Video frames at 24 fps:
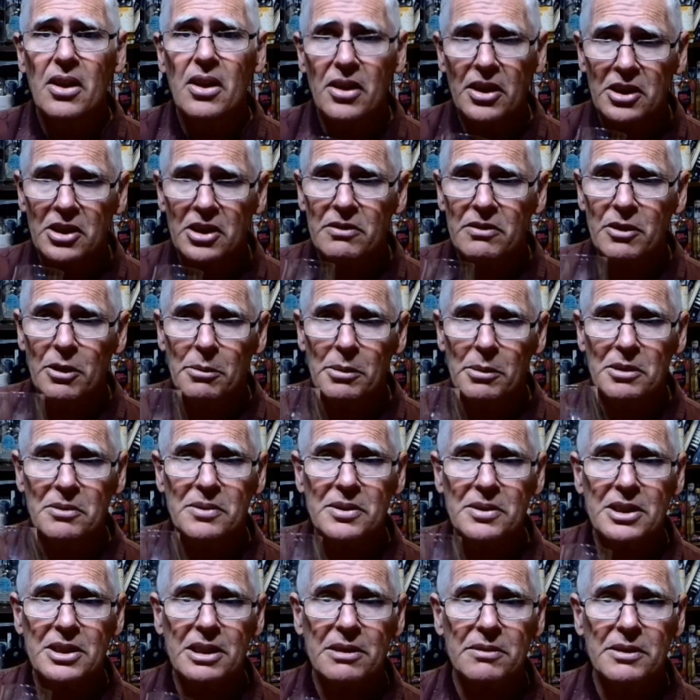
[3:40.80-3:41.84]
thank you very much
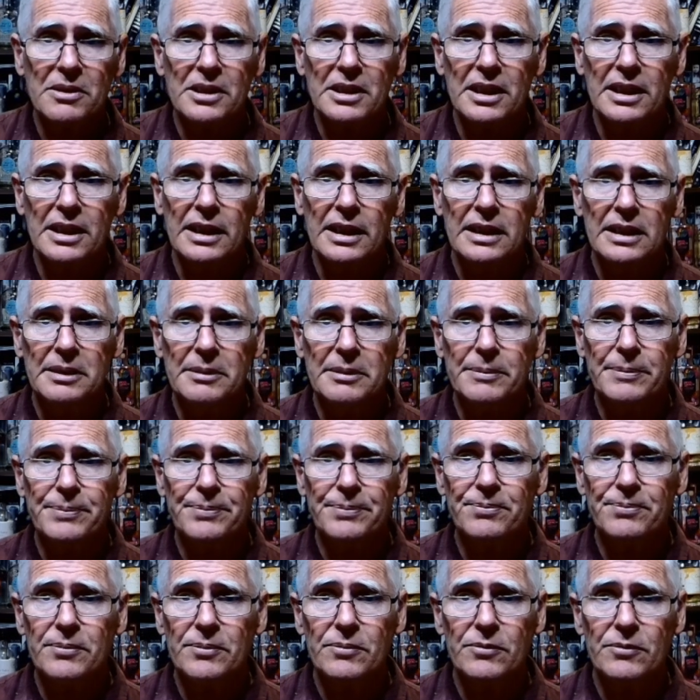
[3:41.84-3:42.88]
for Steven um,
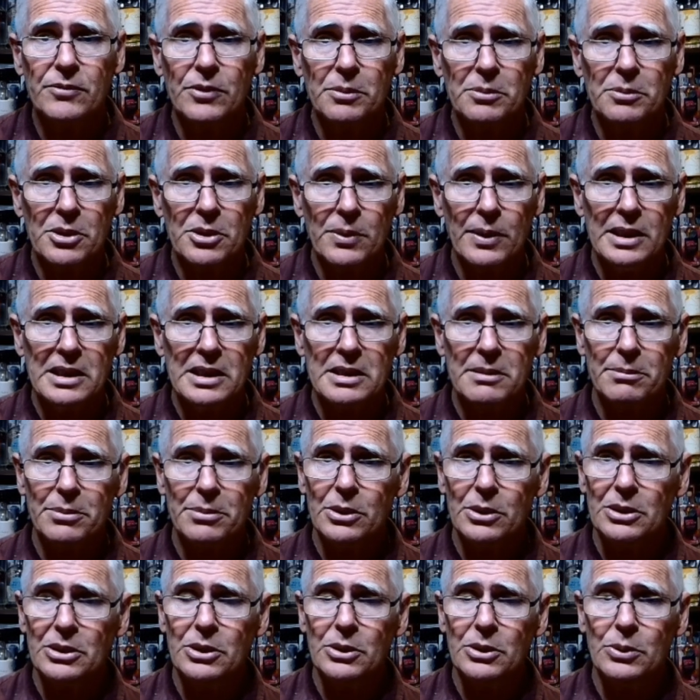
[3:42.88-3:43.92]
from Gerard's
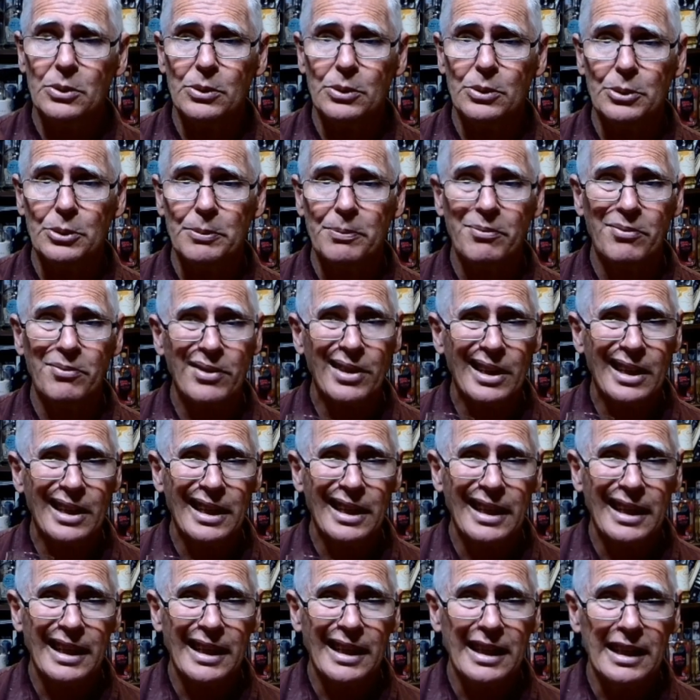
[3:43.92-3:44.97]
Imports who
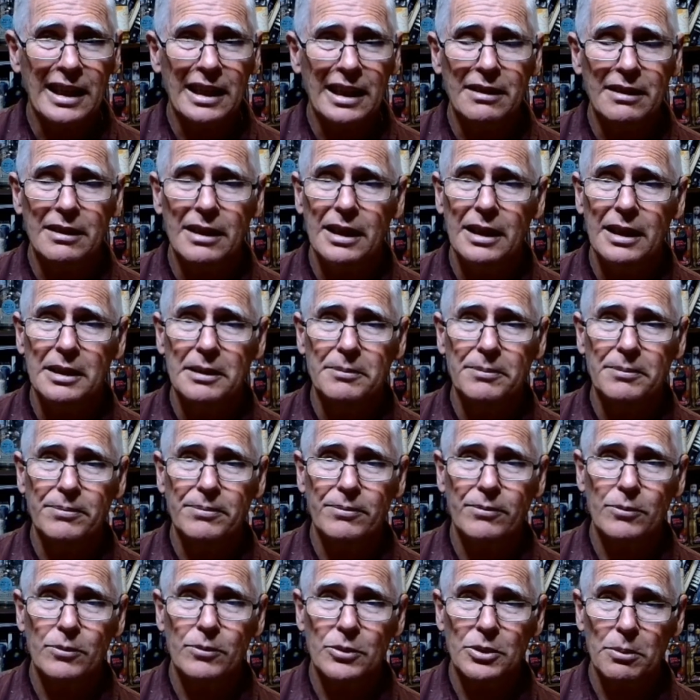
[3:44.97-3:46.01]
um,
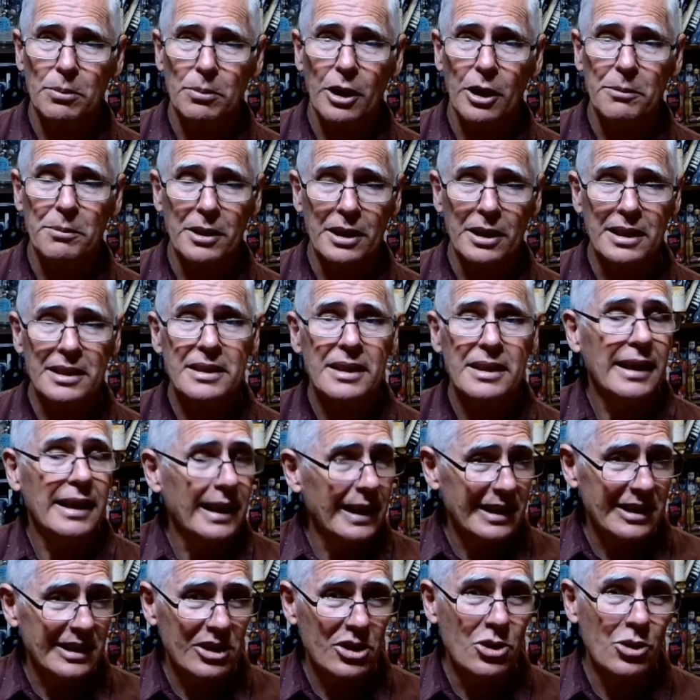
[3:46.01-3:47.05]
supplied me this.
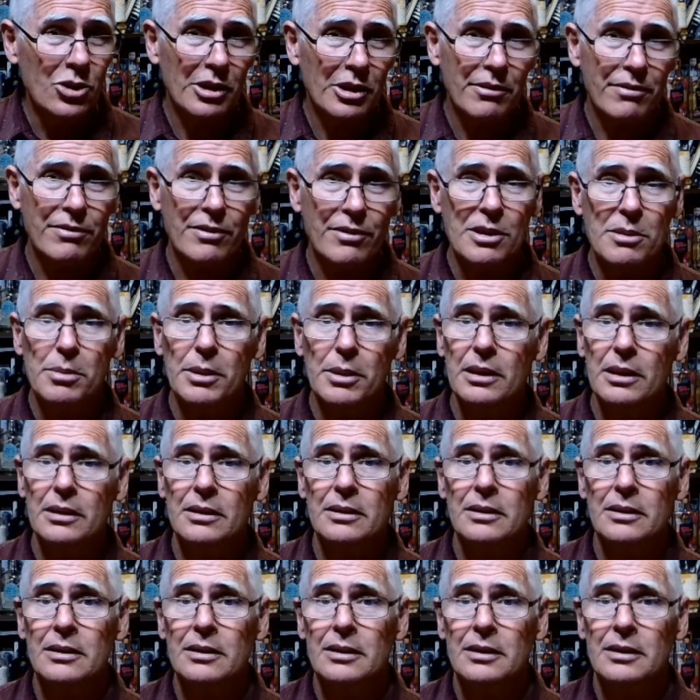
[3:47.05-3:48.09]
It's not a freebie.
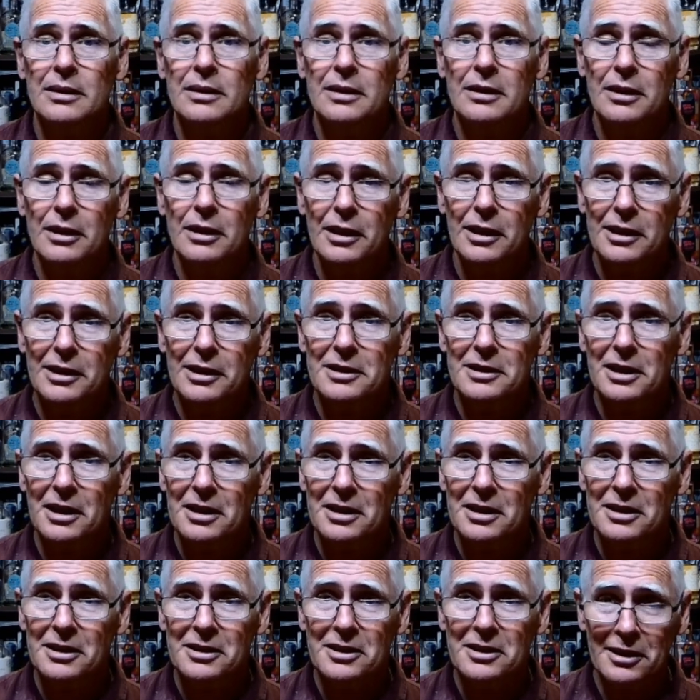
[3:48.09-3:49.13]
I'm going to
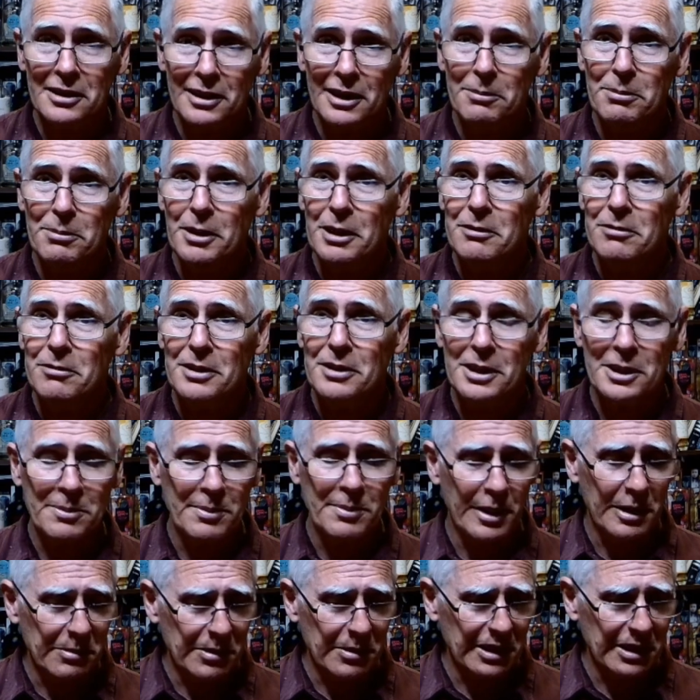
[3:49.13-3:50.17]
state this I paid for this
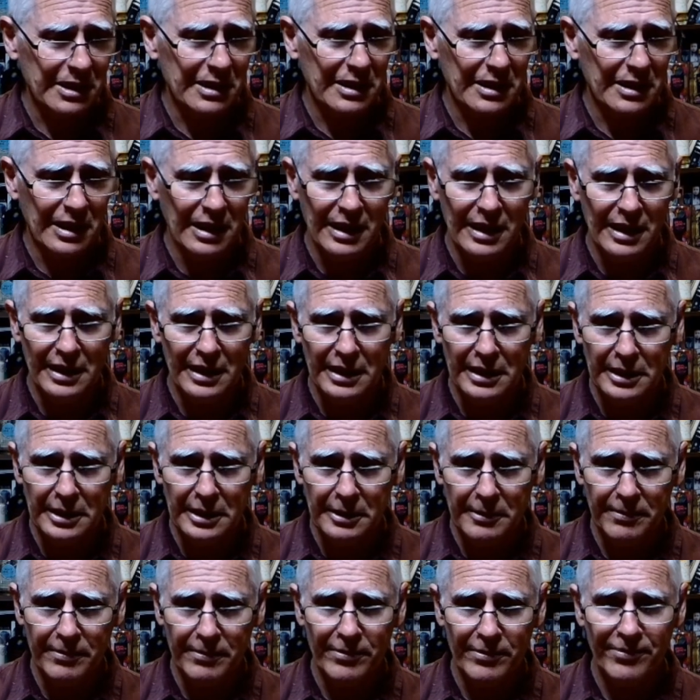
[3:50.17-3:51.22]
baby.
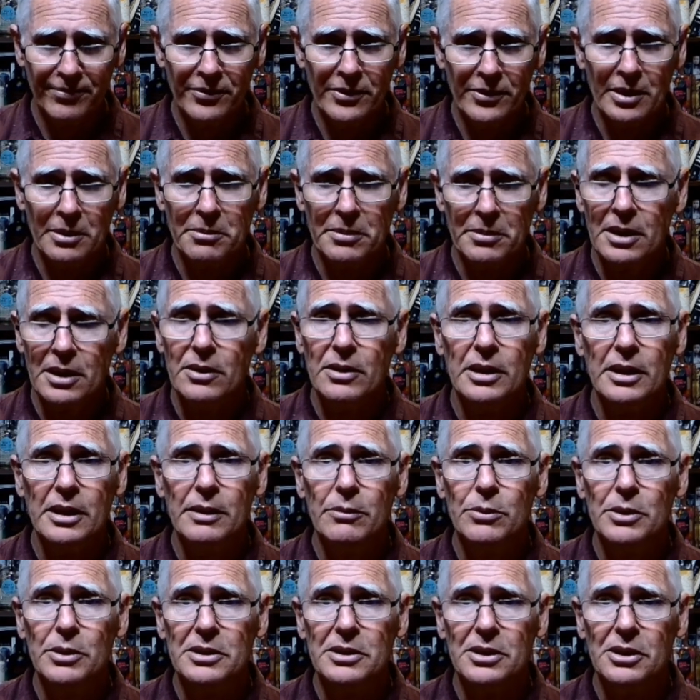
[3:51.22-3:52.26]
Um, I'm currently
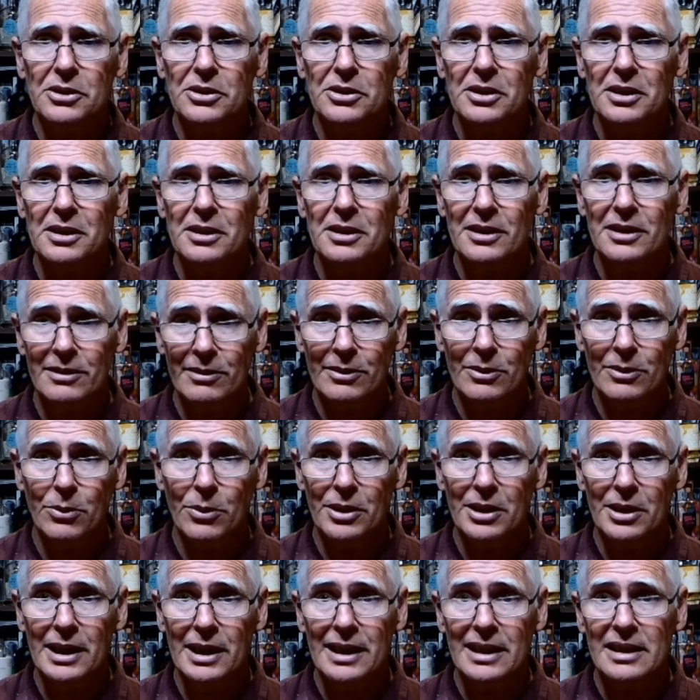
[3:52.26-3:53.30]
researching the
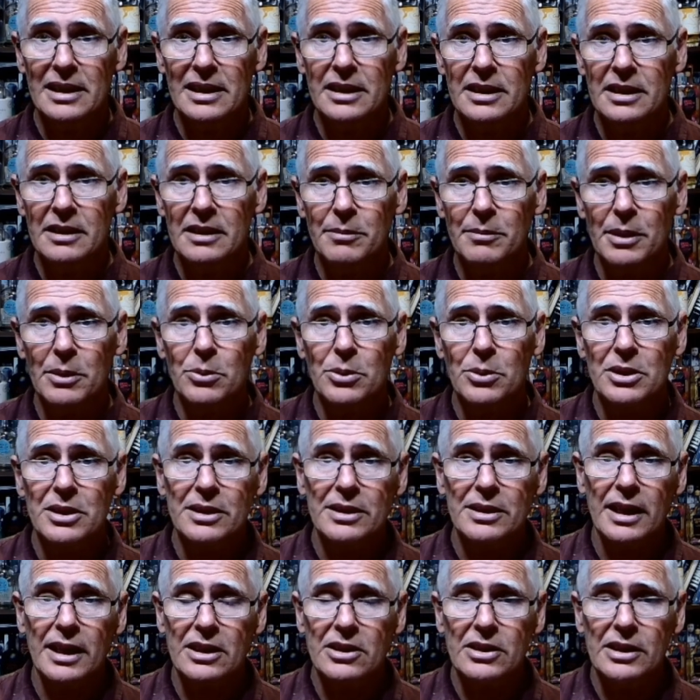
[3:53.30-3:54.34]
one that he did give me, which
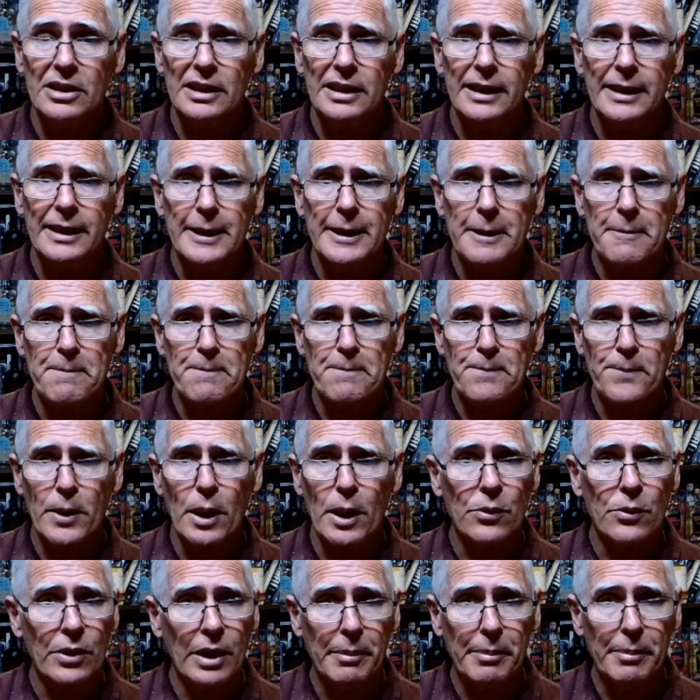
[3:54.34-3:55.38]
is actually a um,
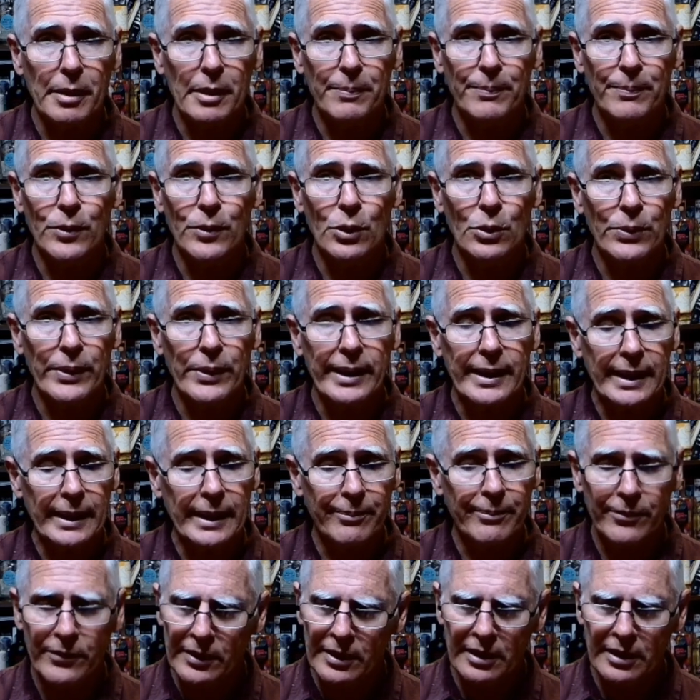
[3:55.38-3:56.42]
grappa or raki.
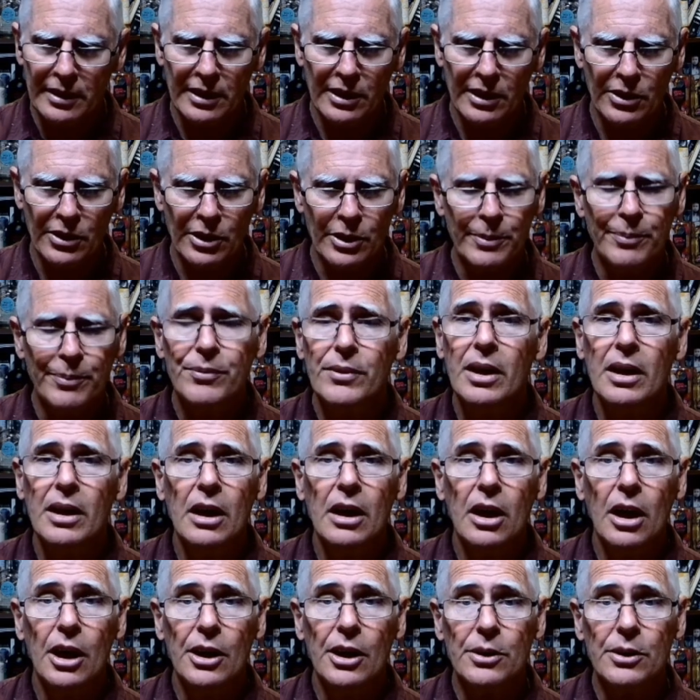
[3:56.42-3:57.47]
I don't know.
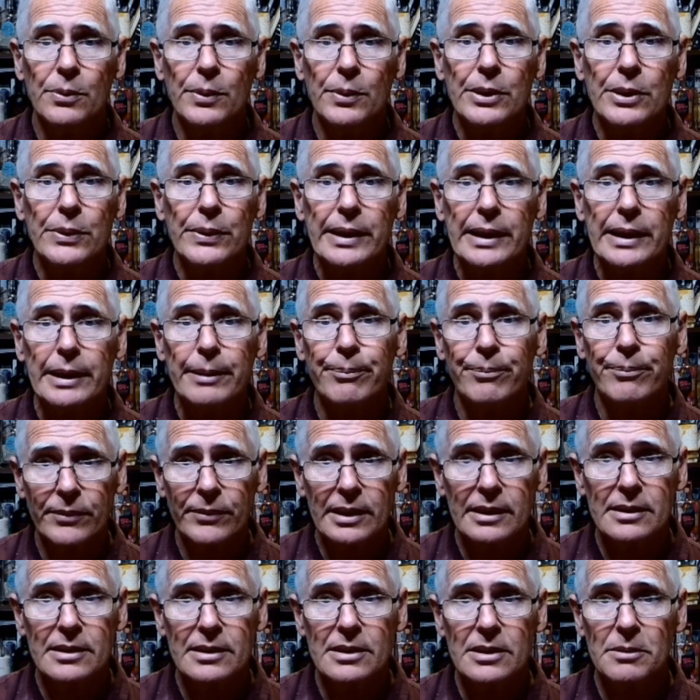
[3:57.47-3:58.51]
I don't read Greek.
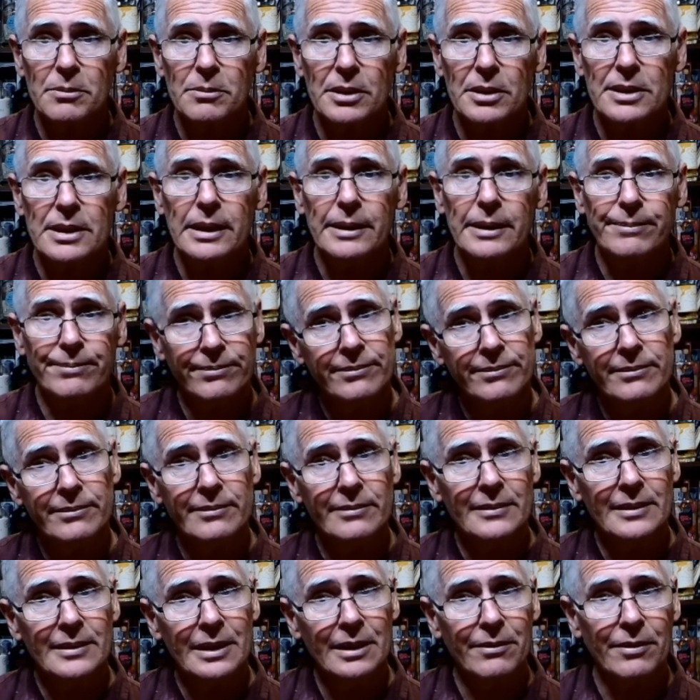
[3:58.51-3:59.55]
Simple as that.
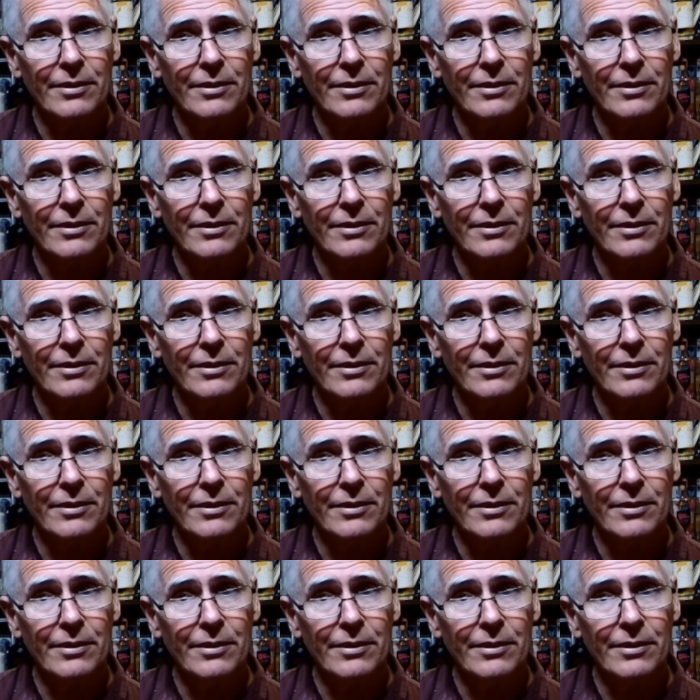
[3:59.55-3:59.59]
Uh,